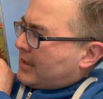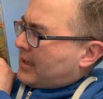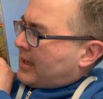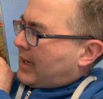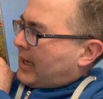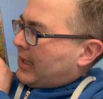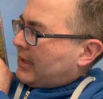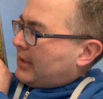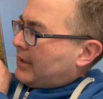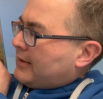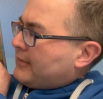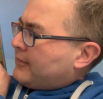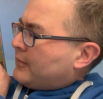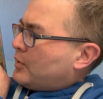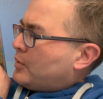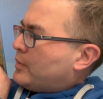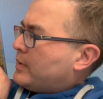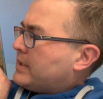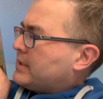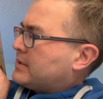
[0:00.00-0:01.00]
I love
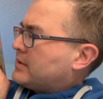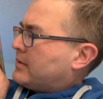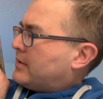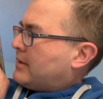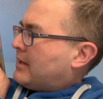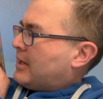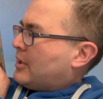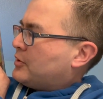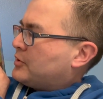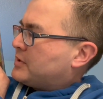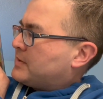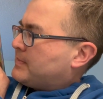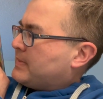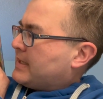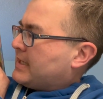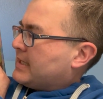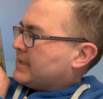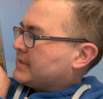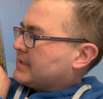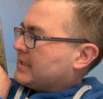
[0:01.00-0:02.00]
going to their house
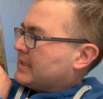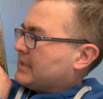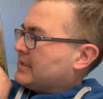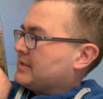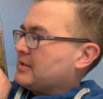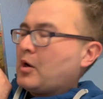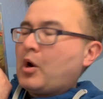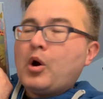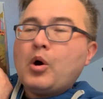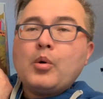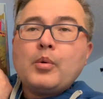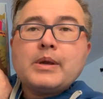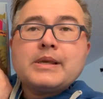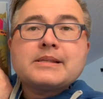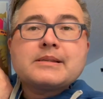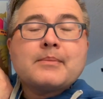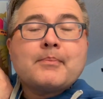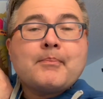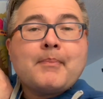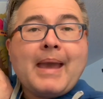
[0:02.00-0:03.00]
because it is
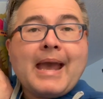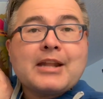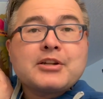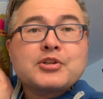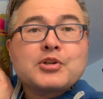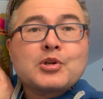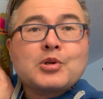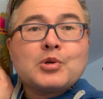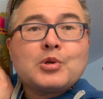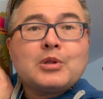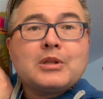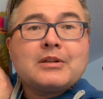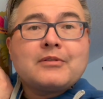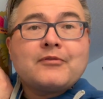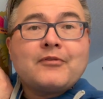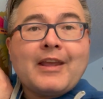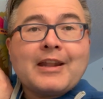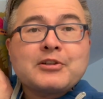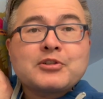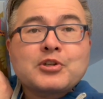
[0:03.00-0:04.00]
always a magical
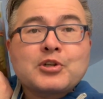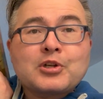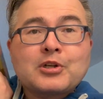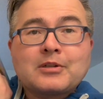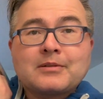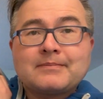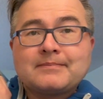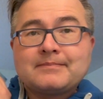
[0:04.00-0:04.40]
adventure.